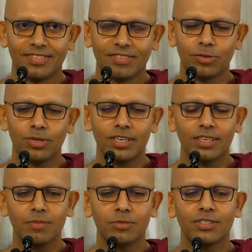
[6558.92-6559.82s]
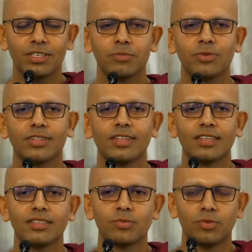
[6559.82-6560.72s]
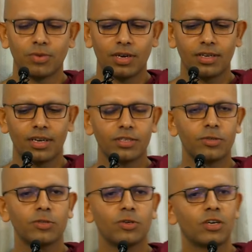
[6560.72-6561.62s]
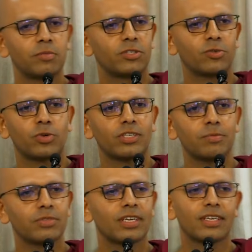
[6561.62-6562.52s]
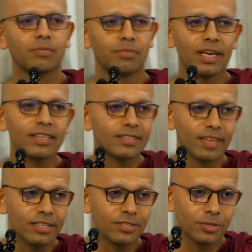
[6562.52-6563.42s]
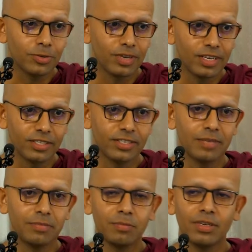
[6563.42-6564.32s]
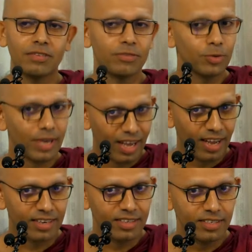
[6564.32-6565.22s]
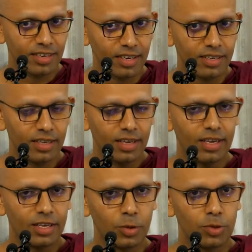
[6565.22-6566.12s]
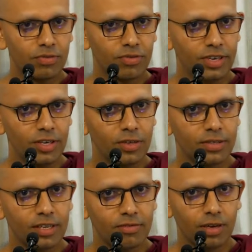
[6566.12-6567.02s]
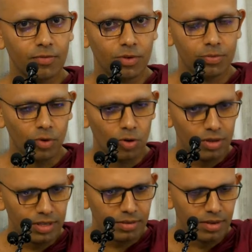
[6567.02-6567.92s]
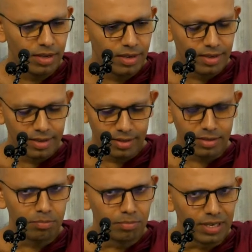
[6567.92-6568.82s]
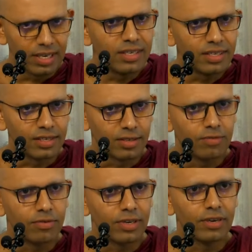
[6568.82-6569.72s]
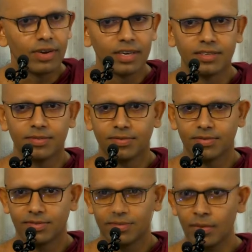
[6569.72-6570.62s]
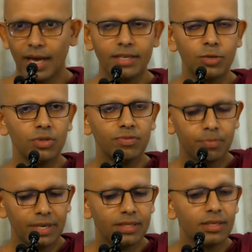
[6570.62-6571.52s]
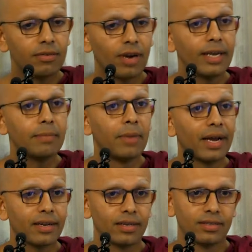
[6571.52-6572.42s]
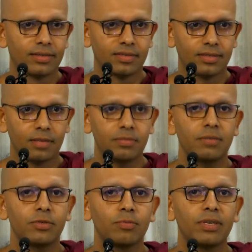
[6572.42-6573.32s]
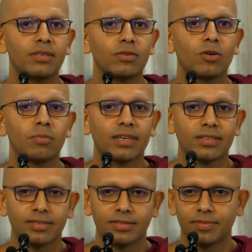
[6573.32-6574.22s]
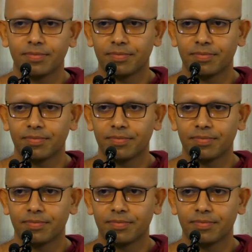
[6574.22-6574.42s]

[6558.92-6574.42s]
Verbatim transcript: If you can come to terms with this, I don't know how much of what I'm saying makes sense to you, ladies and gentlemen, but if you can, right, you will free yourself up from all this burden of regret. And you will pick the right battle. Sometimes you pick the wrong battles.